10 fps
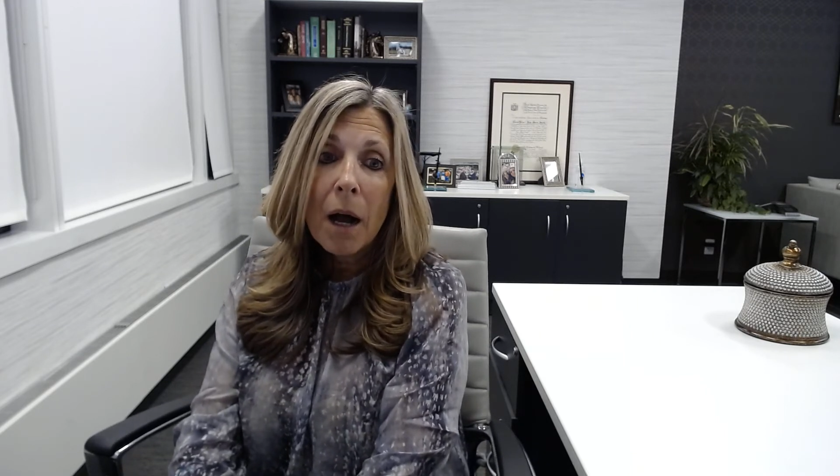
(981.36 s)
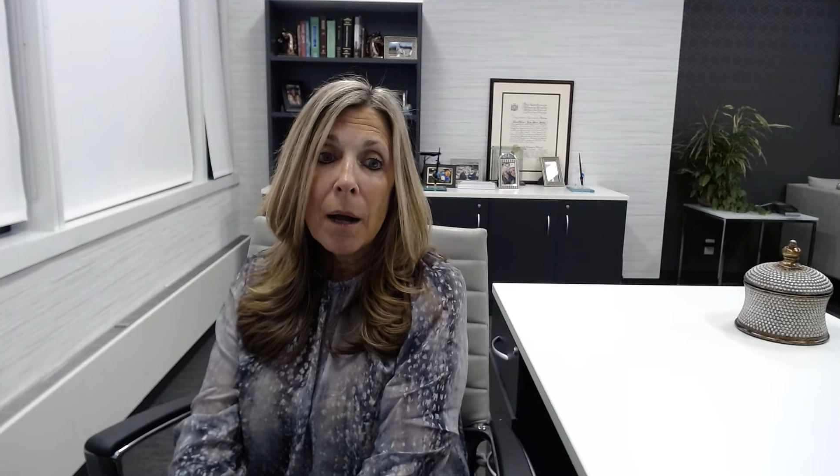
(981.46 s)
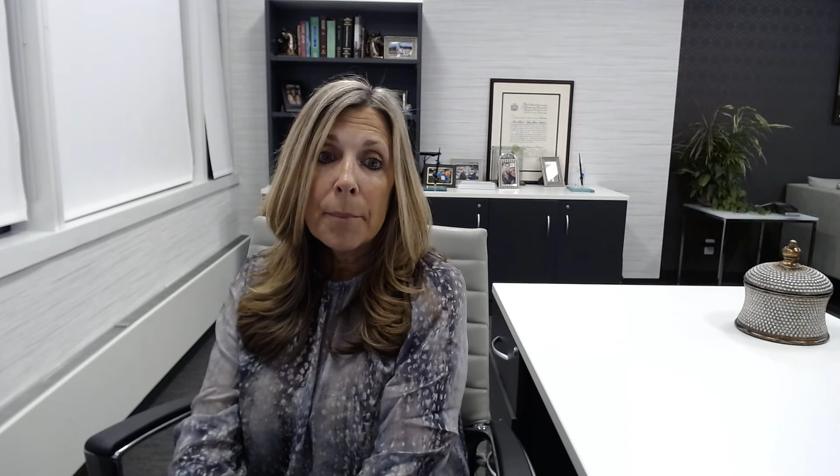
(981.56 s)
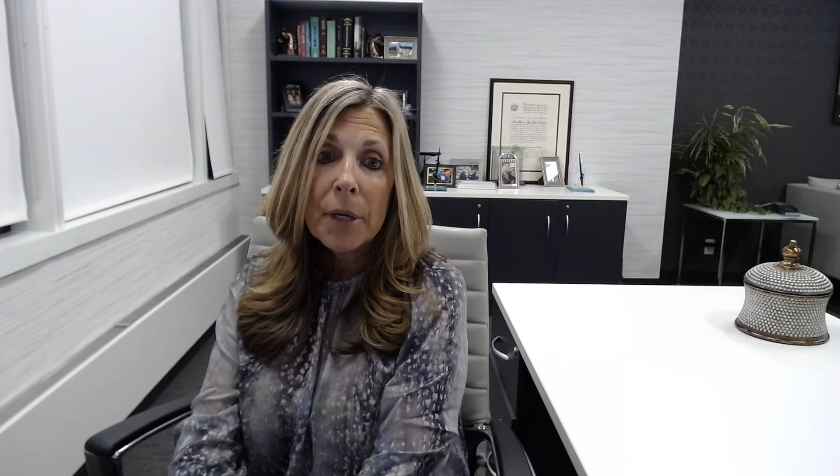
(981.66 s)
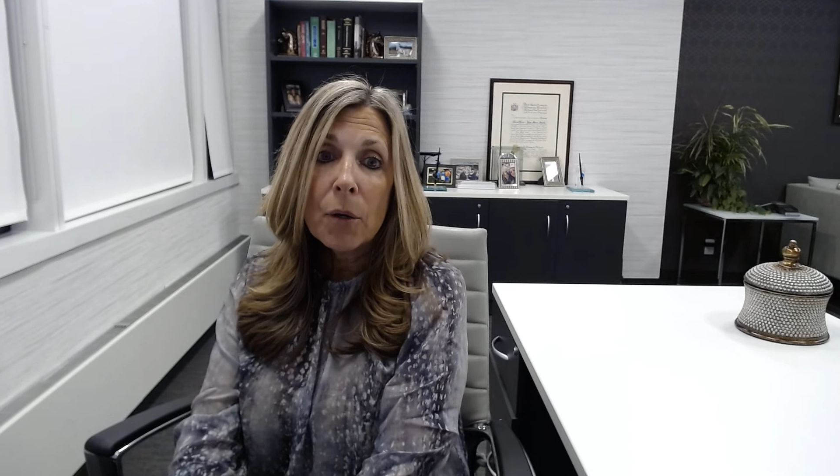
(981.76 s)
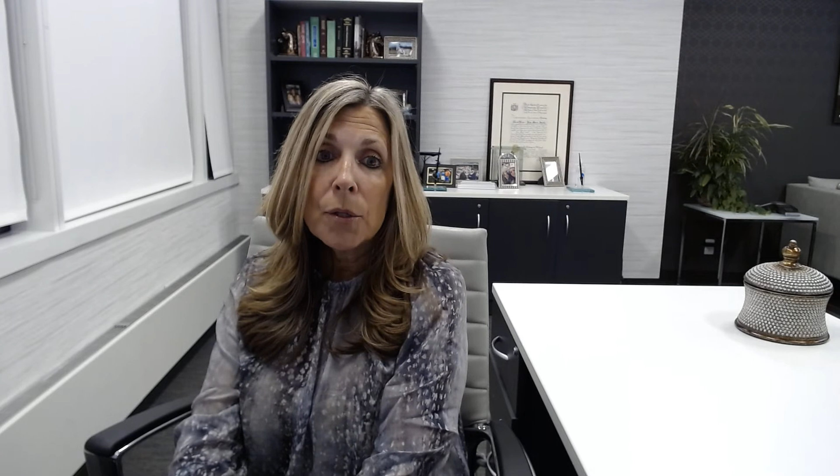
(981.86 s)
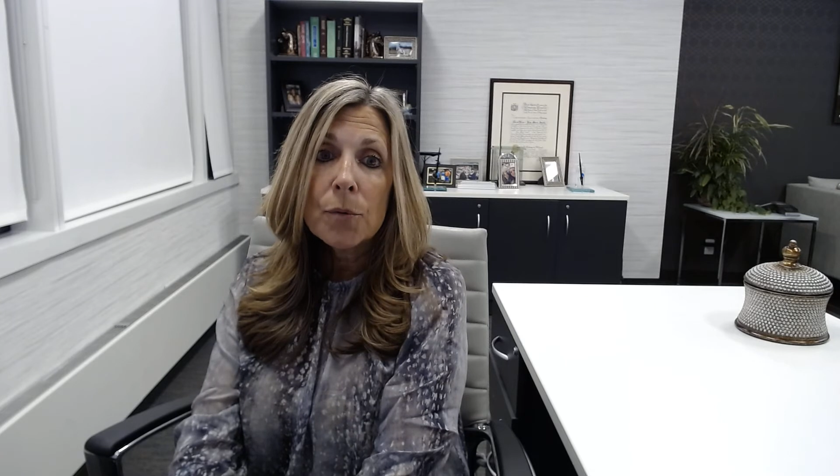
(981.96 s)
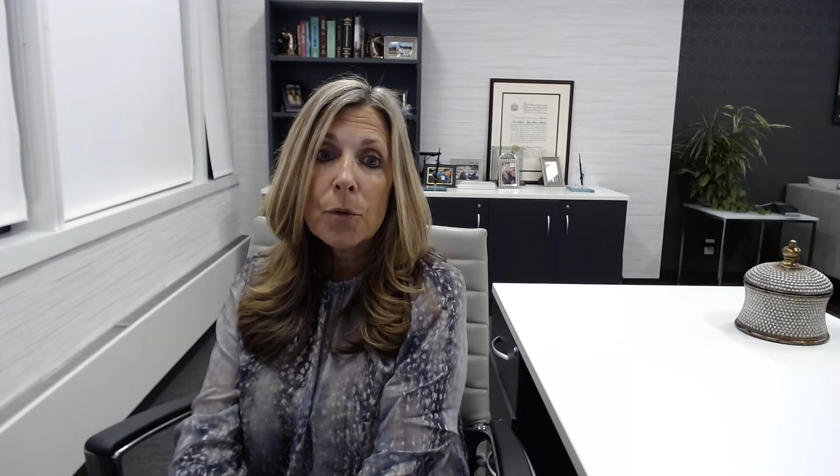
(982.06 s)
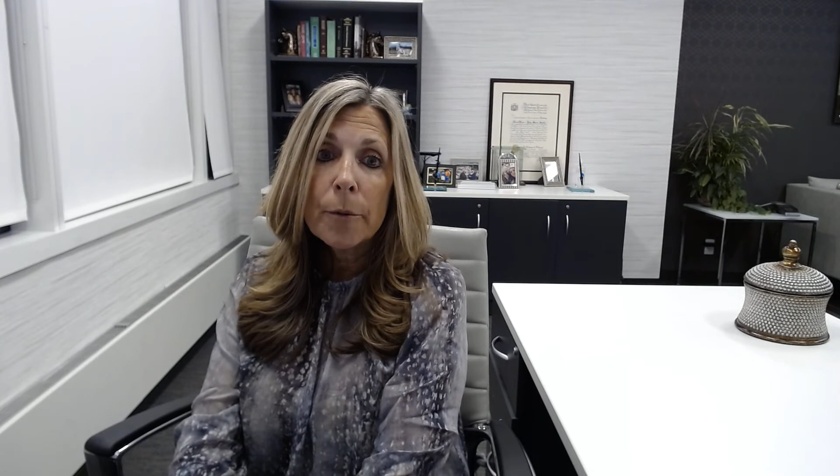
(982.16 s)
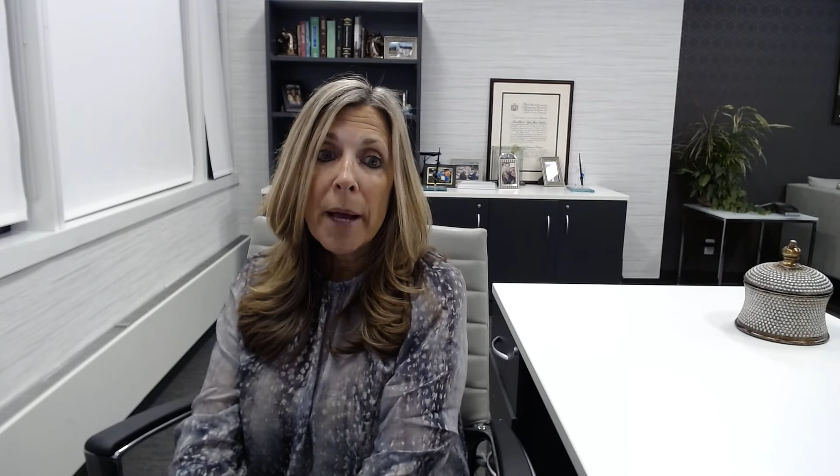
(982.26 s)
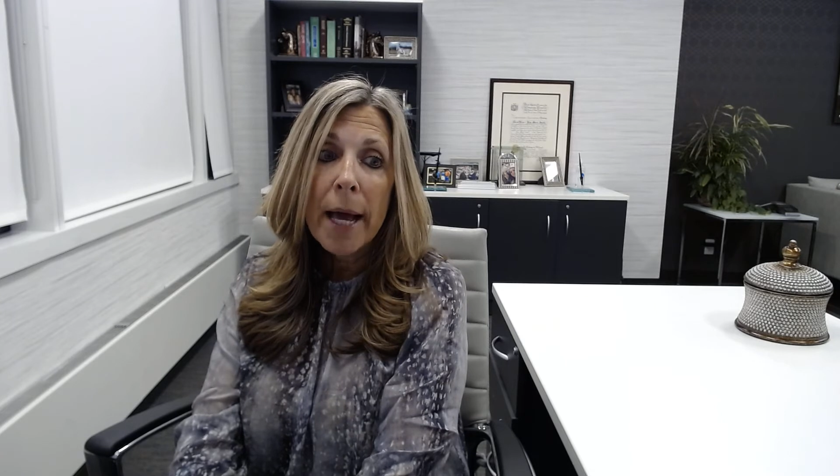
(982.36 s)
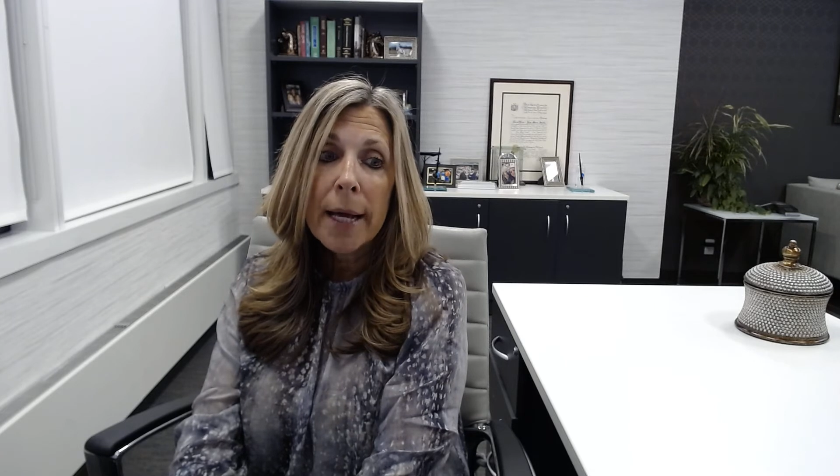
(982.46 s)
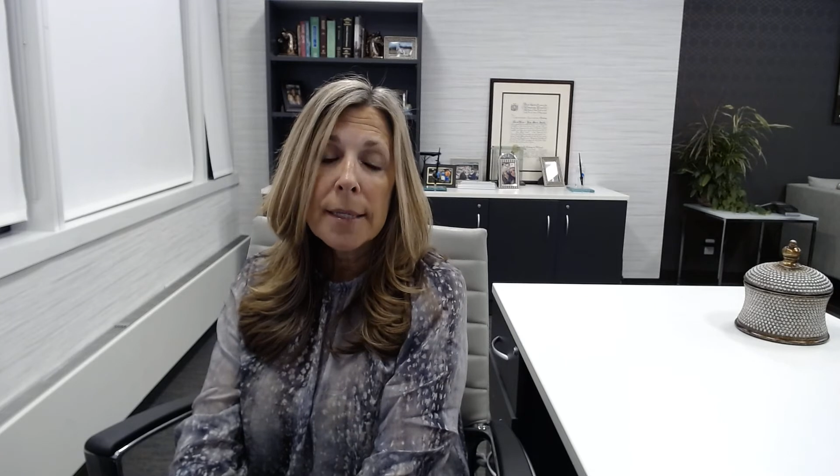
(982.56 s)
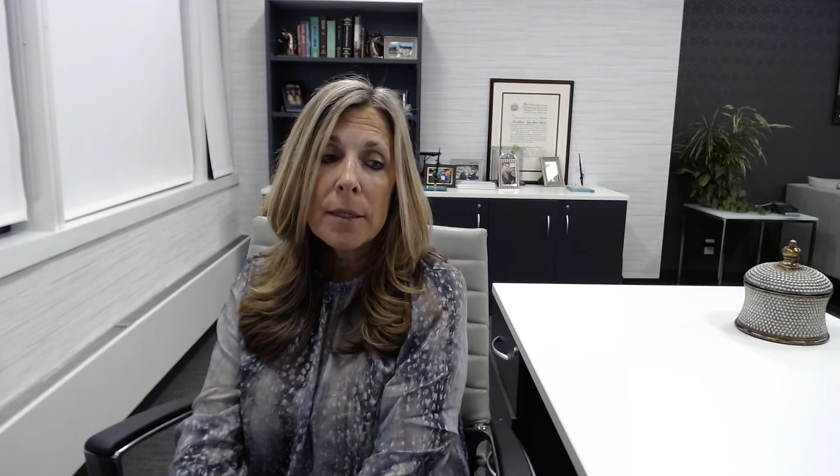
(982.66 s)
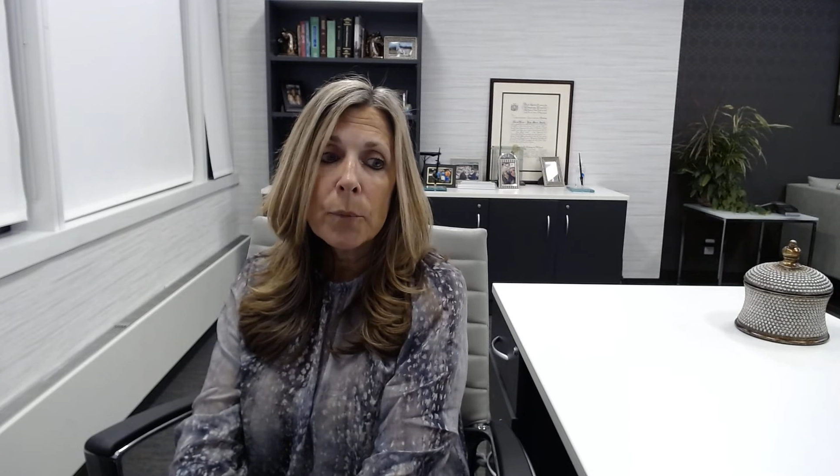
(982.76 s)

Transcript: because rumor has it